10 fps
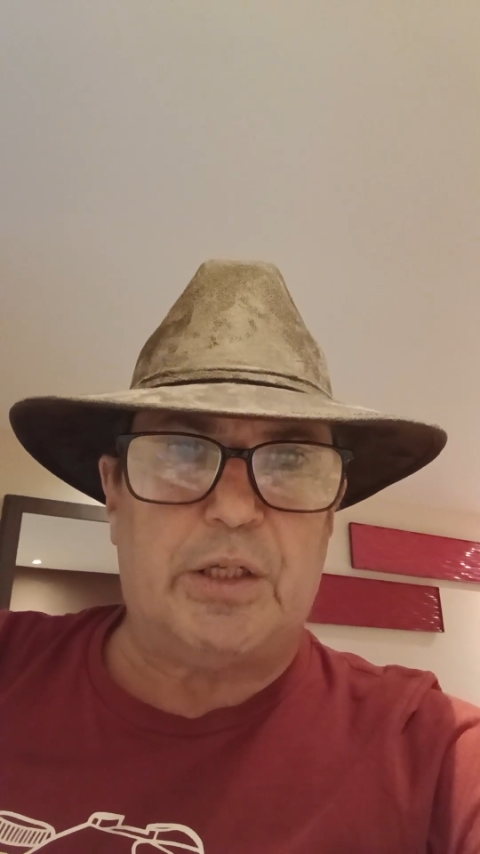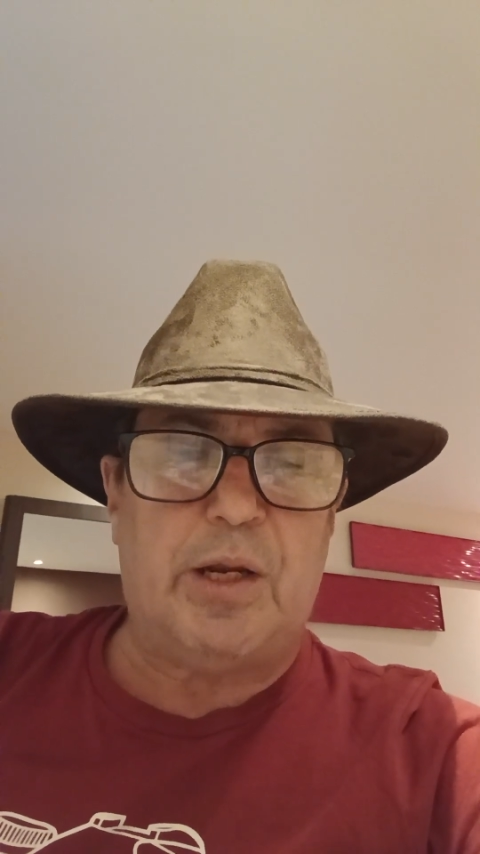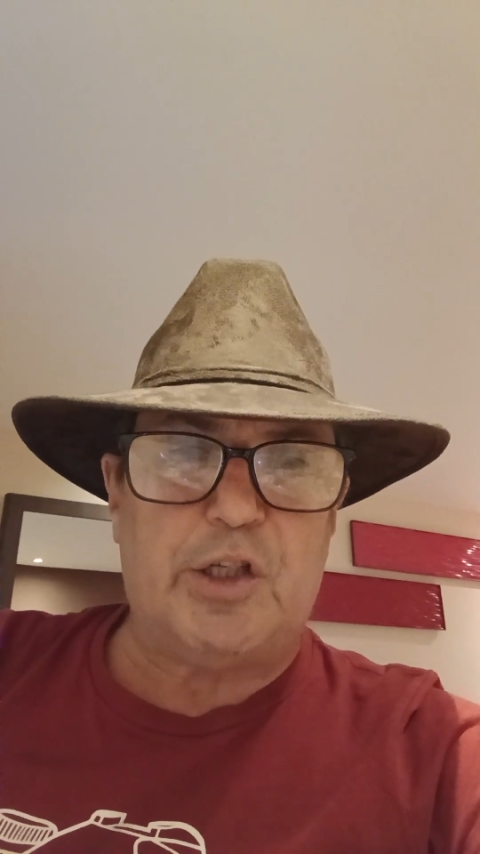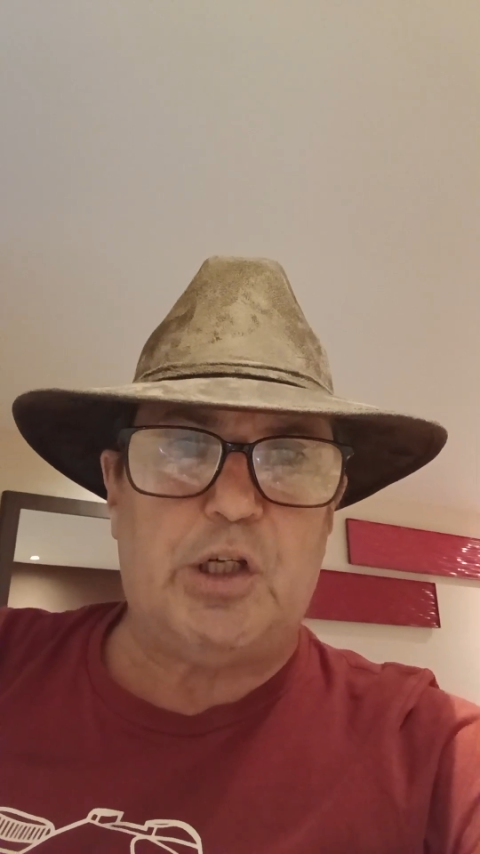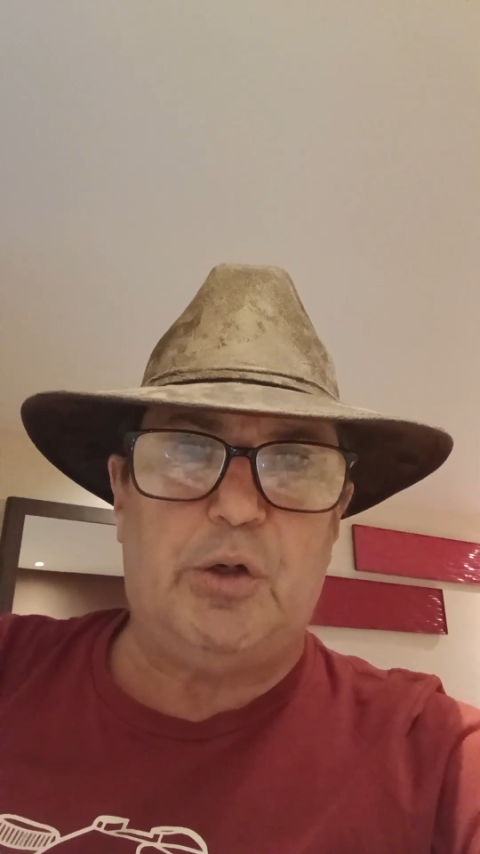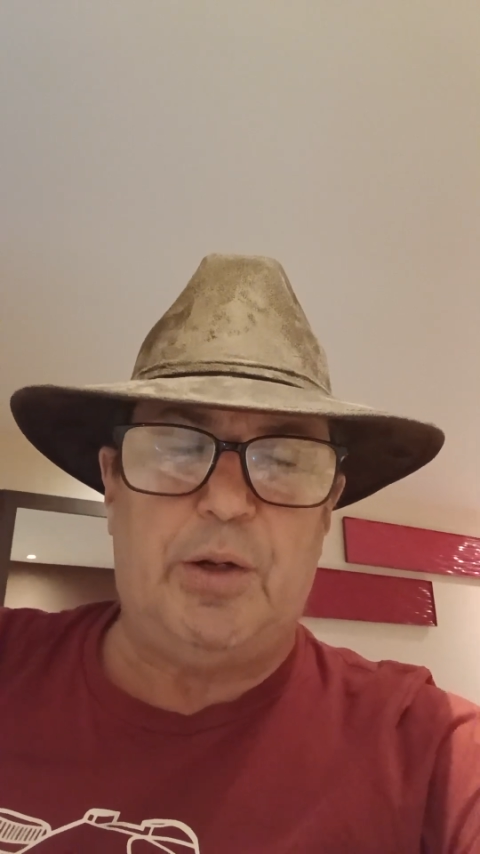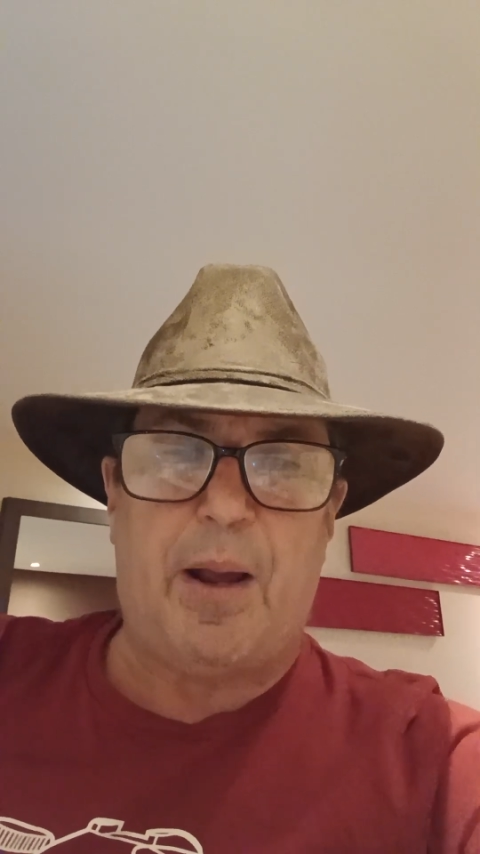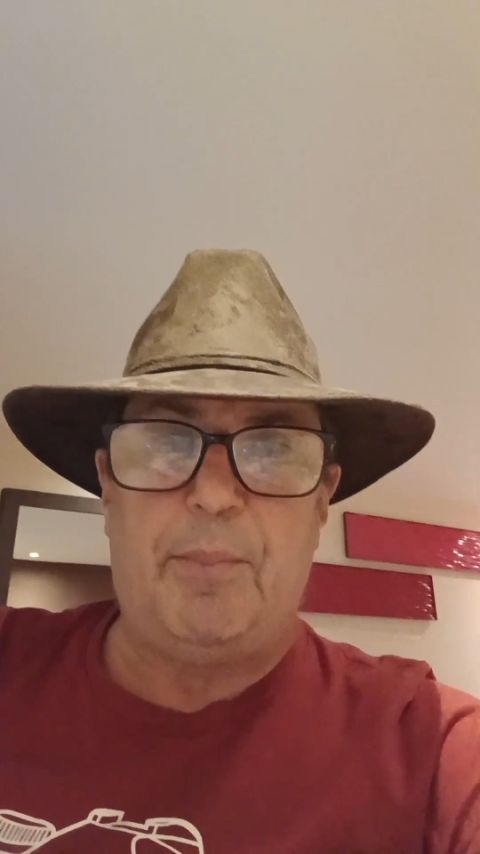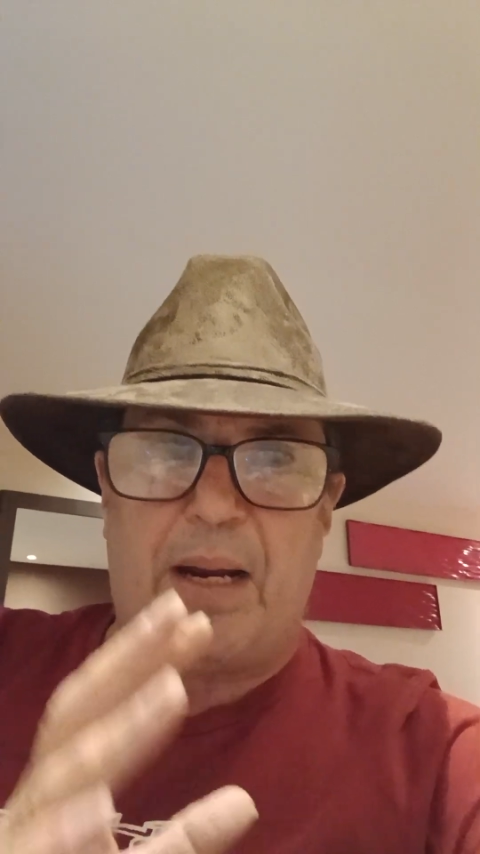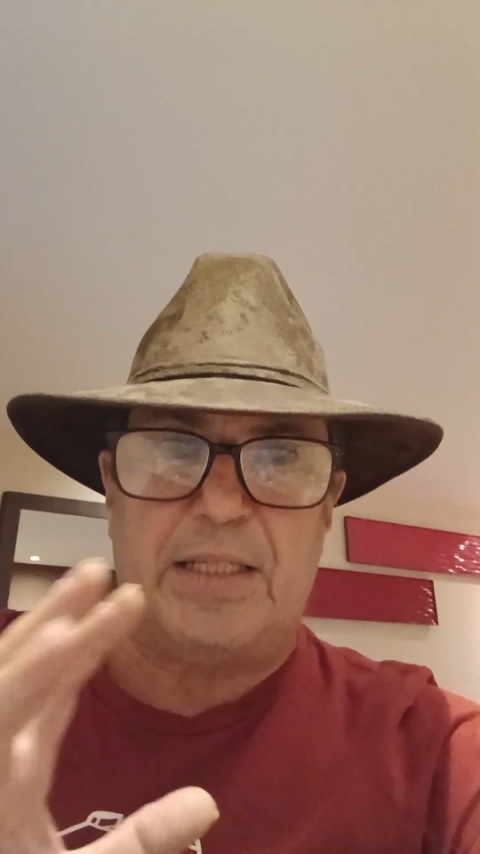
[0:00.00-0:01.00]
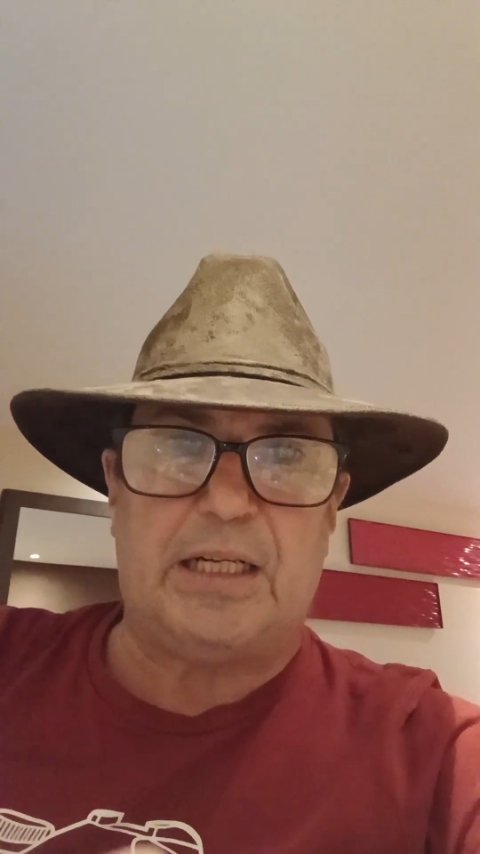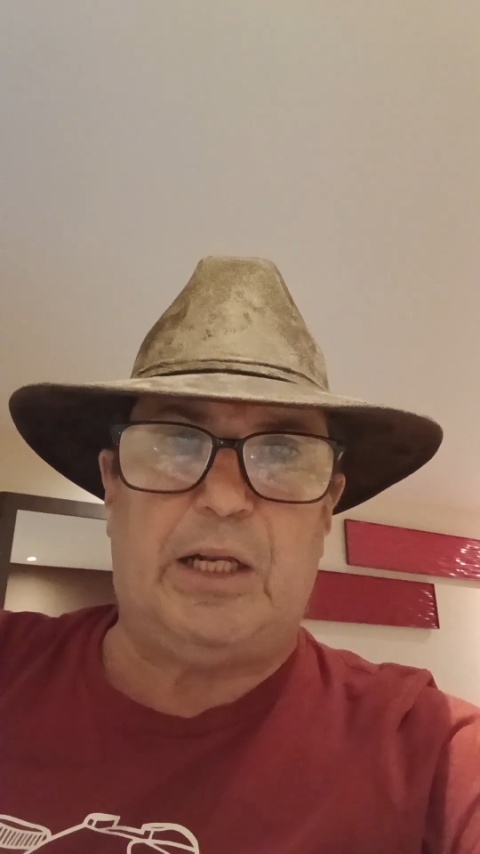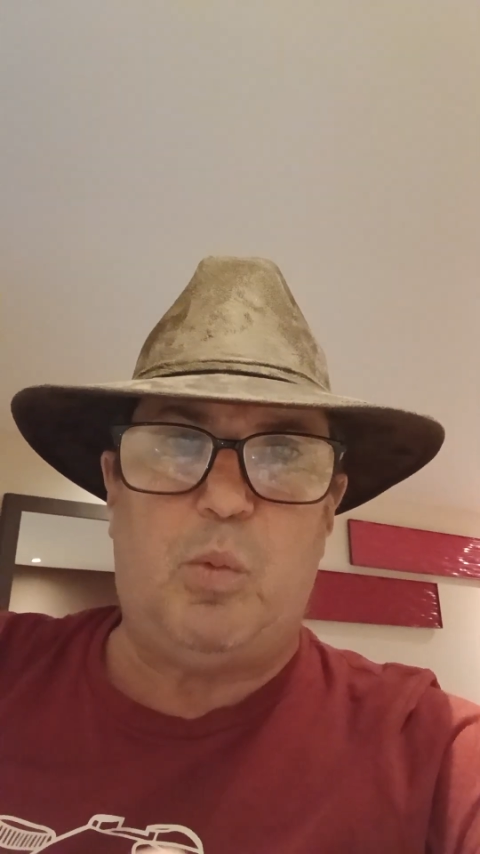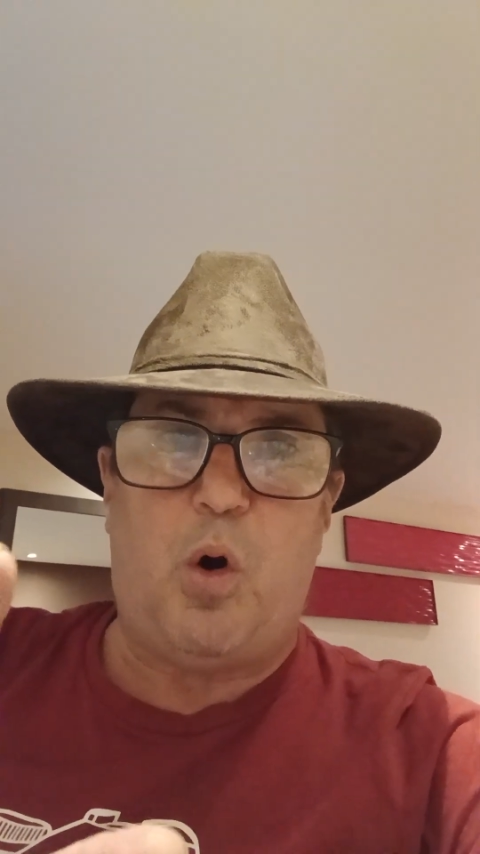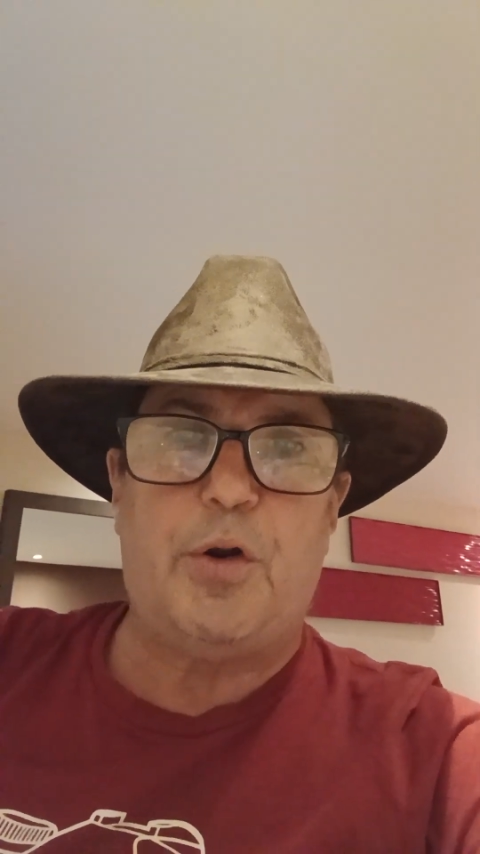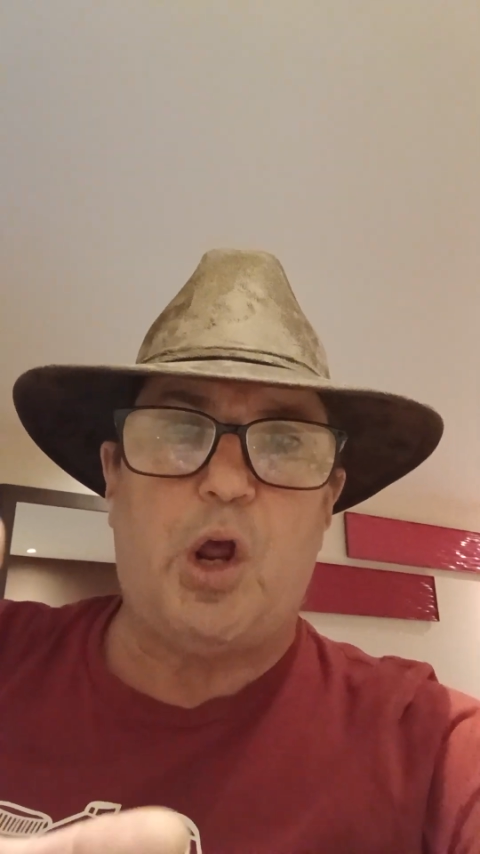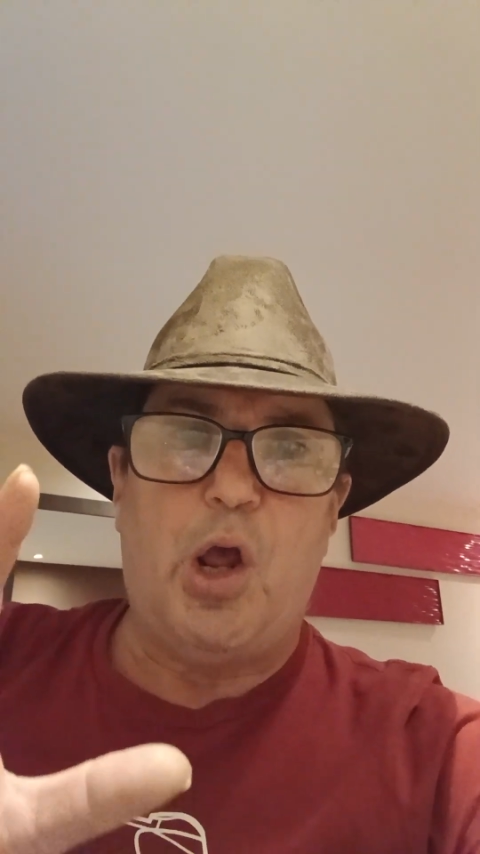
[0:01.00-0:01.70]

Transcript: You actually learn about basically what